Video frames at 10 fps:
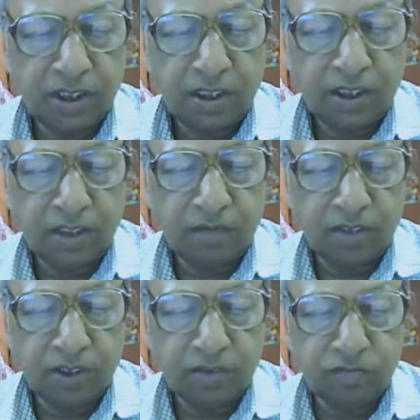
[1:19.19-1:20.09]
He was
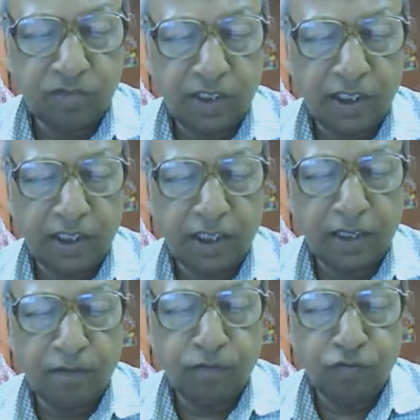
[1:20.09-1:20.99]
very
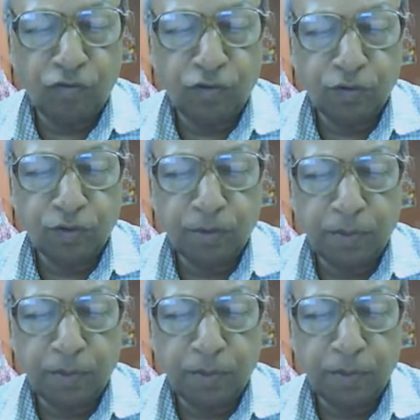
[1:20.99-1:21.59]
helpful to the